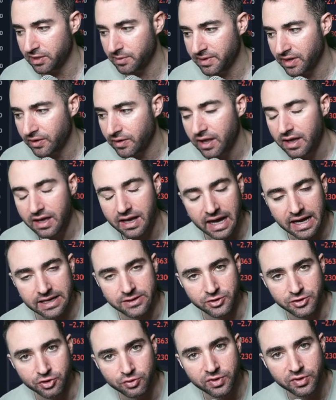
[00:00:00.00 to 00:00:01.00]
about, I
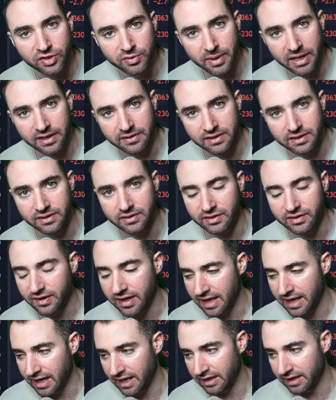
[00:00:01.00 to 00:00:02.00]
do respect this
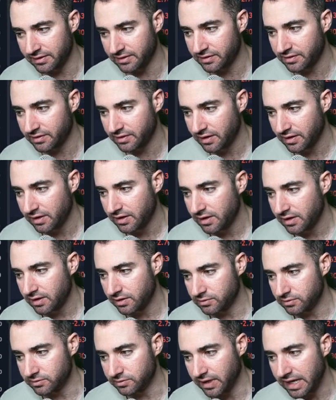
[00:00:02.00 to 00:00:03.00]
as
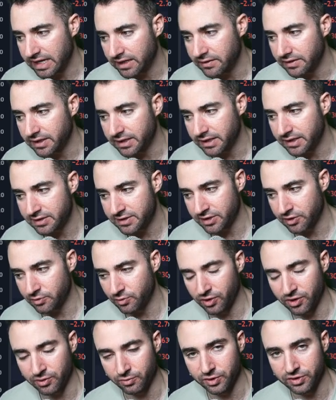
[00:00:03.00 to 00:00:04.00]
likely to
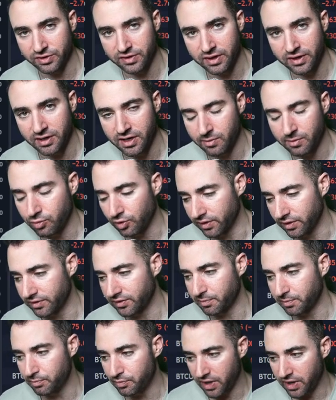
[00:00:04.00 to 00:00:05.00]
continue onwards and
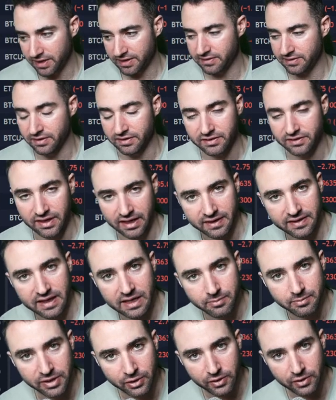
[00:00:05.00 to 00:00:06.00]
upwards. But the second
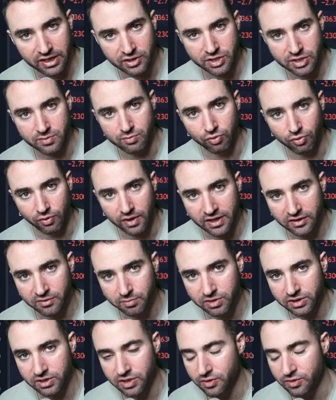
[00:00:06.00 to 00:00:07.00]
that Bitcoin actually breaks
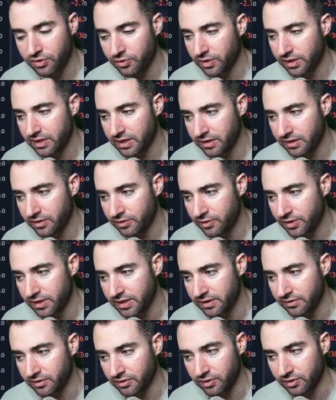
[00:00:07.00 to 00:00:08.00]
below
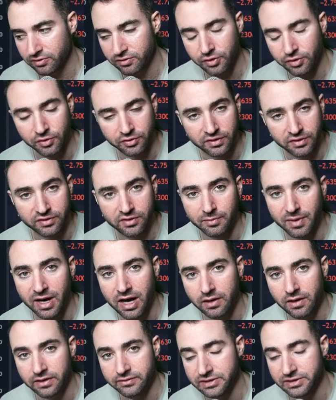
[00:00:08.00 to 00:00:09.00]
3930 and starts closing some
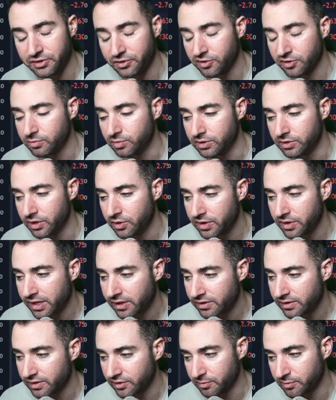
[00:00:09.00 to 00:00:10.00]
higher level dollars below
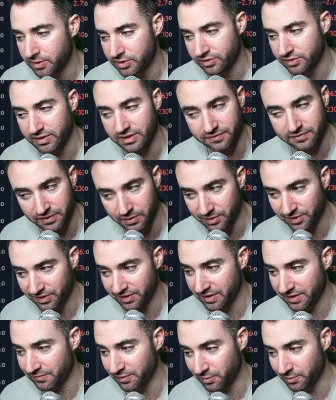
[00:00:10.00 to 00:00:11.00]
there, especially if
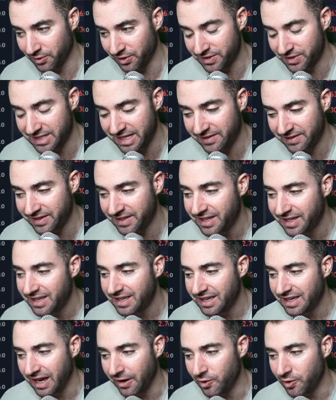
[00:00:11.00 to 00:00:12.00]
it were a daily,
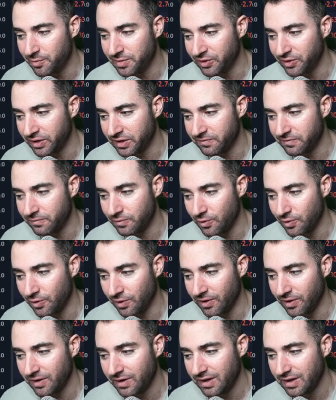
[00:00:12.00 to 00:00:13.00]
I would be looking
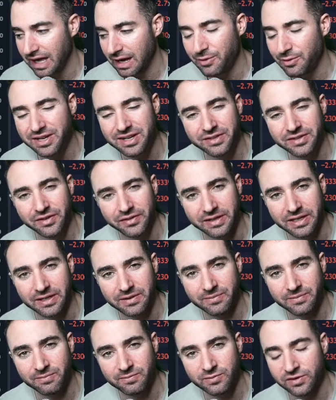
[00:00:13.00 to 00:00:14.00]
for, I wouldn't necessarily
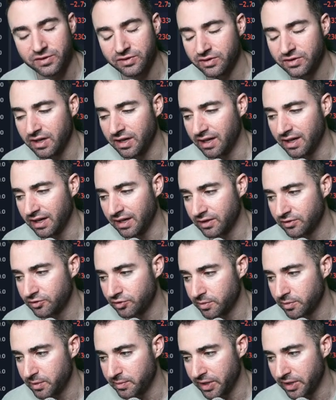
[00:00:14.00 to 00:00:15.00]
get
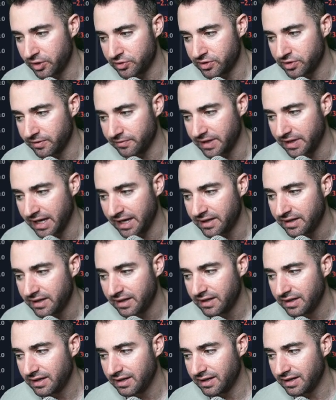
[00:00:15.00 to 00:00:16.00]
extremely bearish off that.
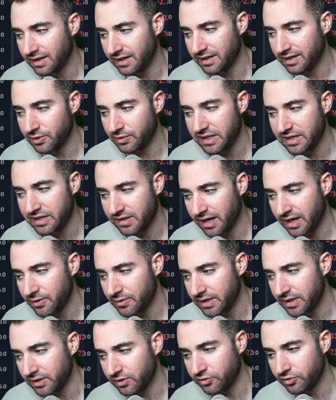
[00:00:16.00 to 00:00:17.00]
I don't get
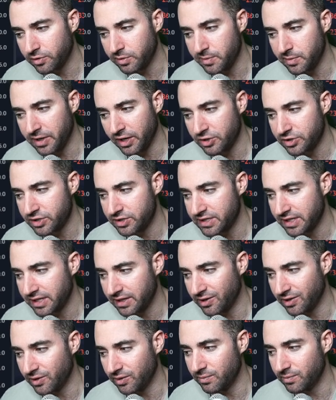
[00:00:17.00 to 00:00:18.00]
extremely bearish
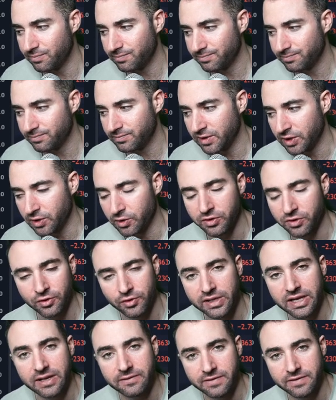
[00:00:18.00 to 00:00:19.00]
until, you know,
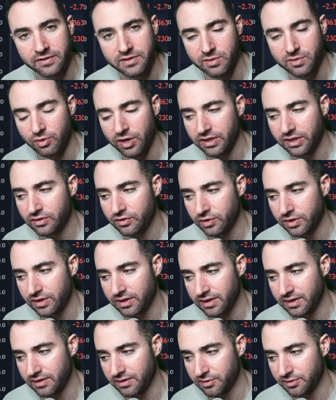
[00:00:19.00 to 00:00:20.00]
3850 breaks,
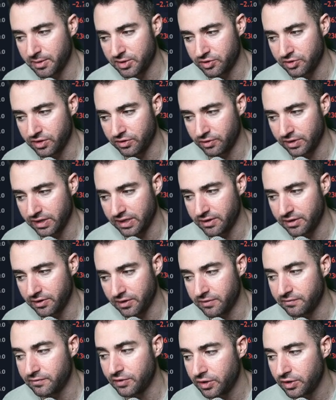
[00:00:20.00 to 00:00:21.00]
30, and especially
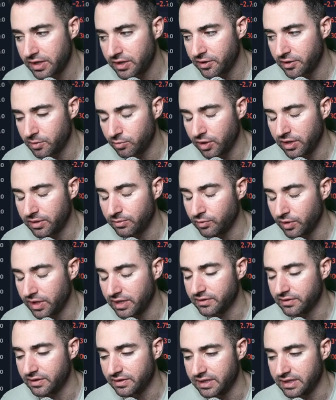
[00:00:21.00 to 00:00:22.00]
3800. If 3800
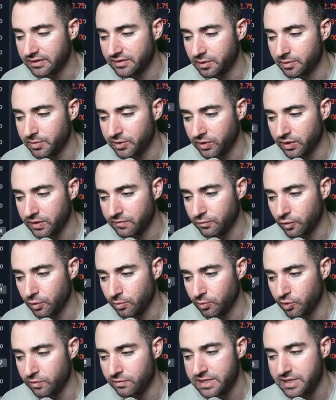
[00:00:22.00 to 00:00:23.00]
breaks, then yes, I'd be looking for a
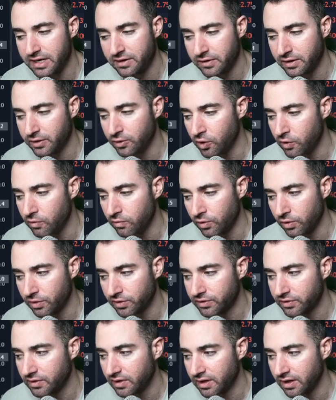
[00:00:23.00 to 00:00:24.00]
move down to the
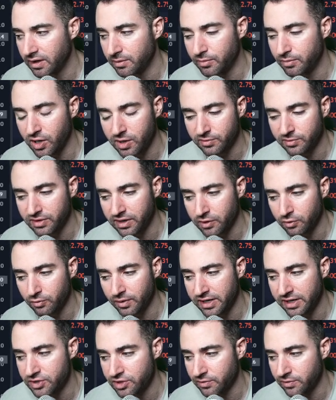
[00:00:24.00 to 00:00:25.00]
overall bottom side of the
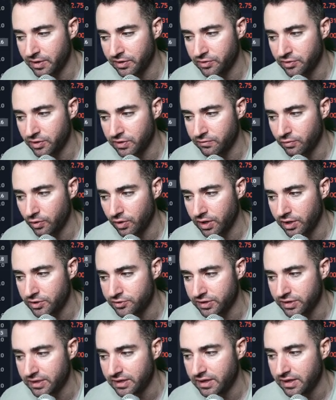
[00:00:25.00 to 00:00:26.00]
range at around
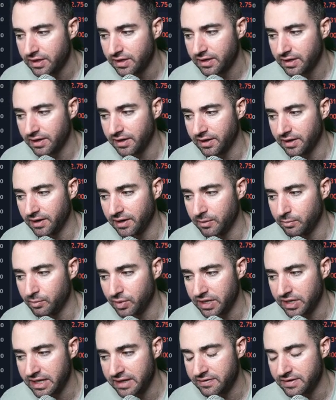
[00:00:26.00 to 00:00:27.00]
3400.
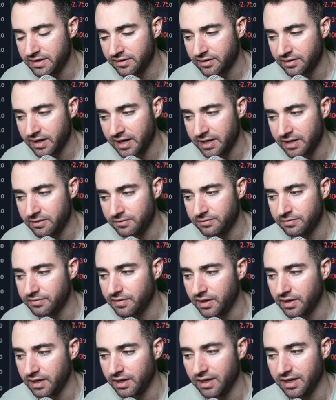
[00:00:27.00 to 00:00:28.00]
But in this kind of
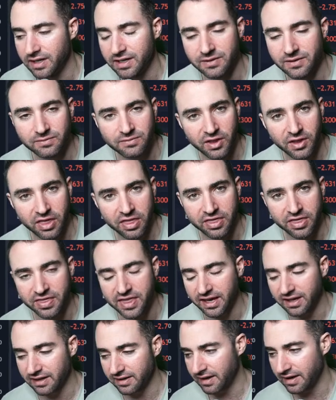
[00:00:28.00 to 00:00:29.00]

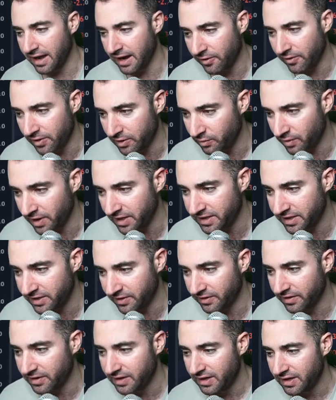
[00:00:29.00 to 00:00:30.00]
thick area right here,